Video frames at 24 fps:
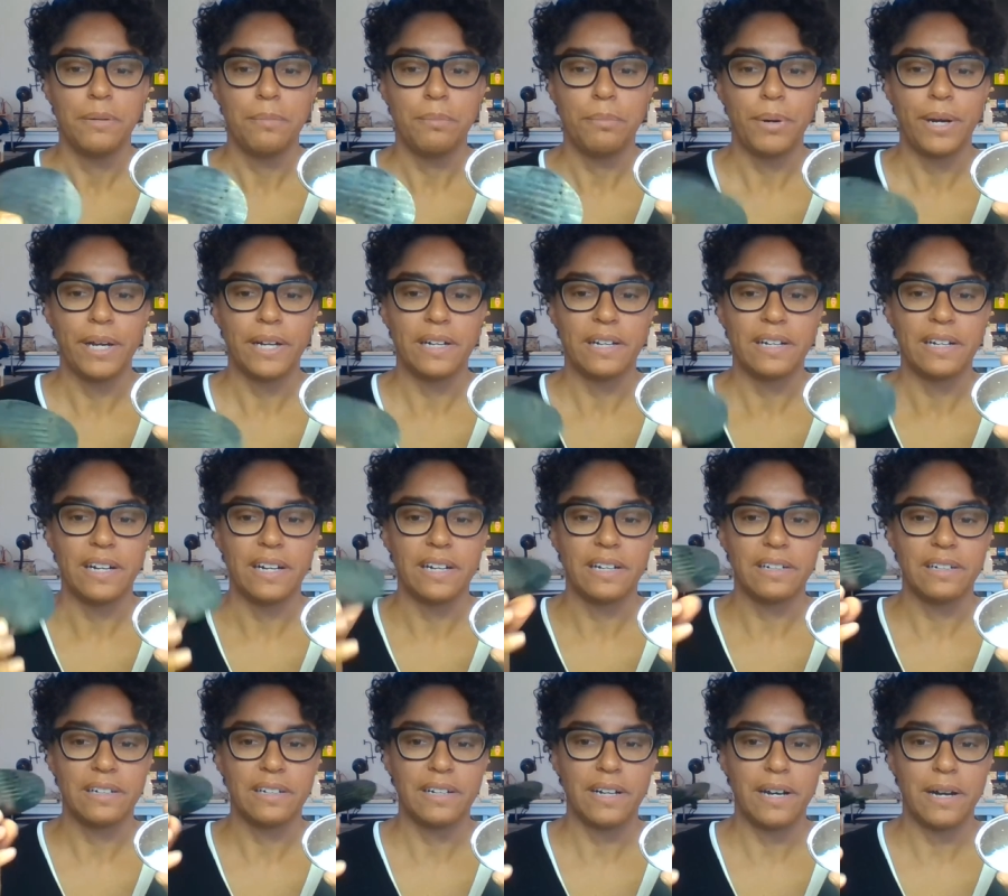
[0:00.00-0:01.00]
but it
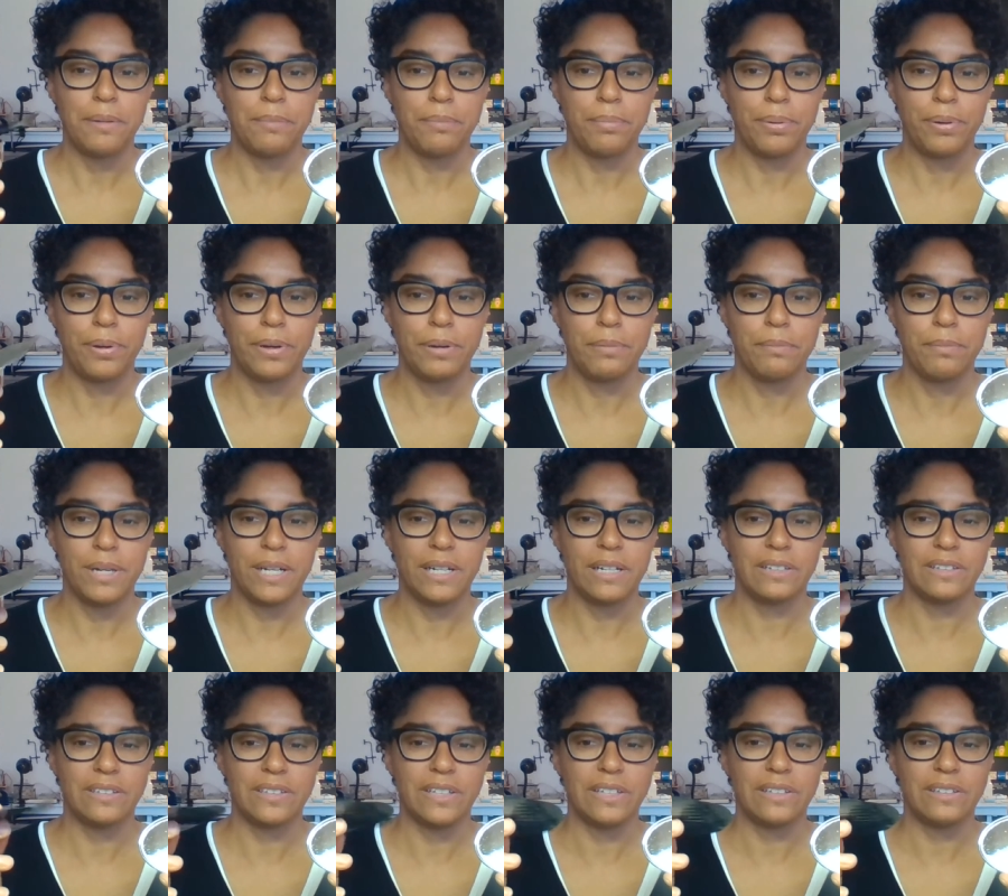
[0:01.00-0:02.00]
ended up,
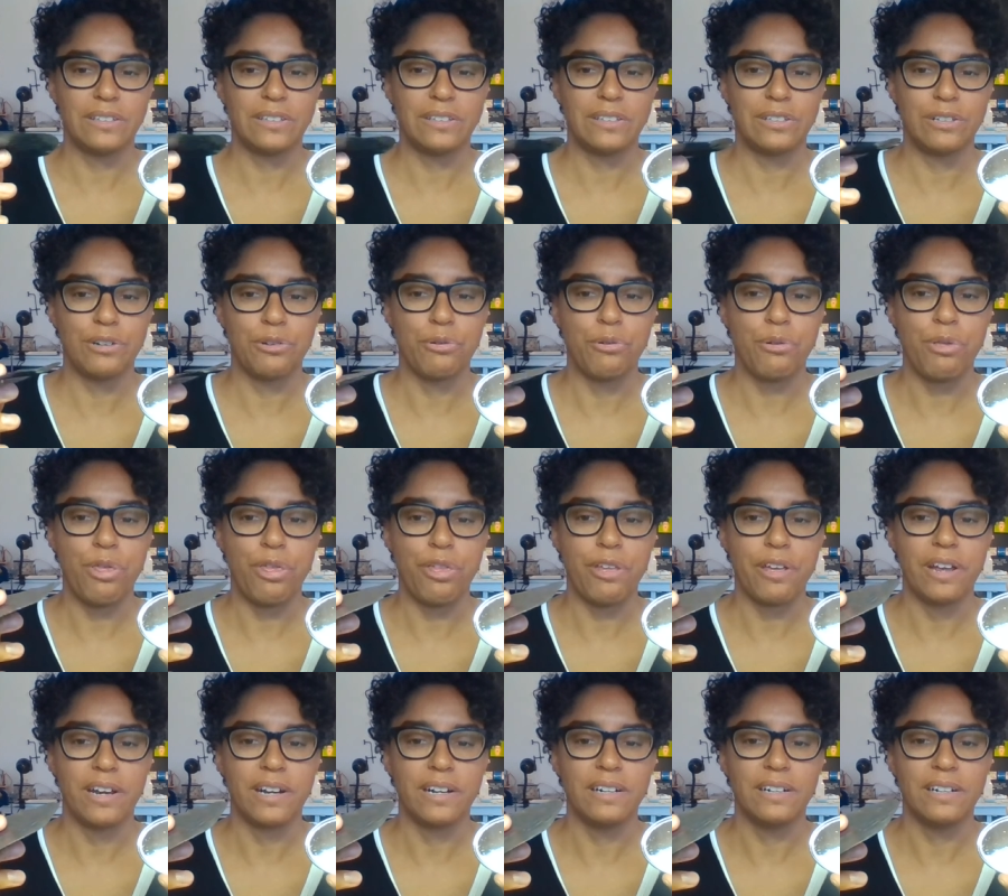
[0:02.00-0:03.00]
because it's so
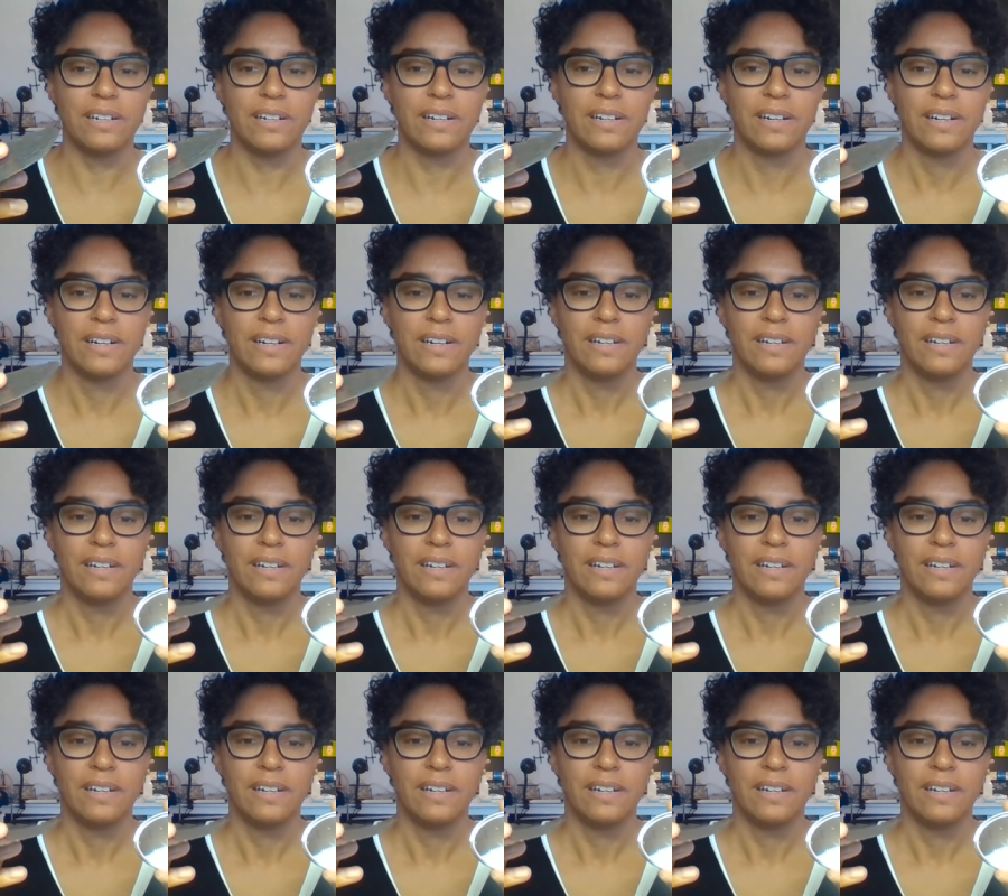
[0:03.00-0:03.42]
thin,